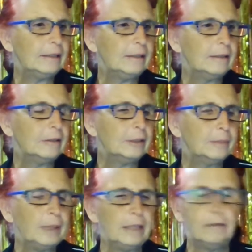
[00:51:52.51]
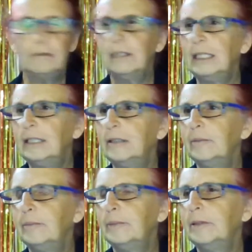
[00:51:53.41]
Got to be a really good
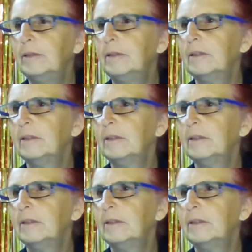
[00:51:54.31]
book.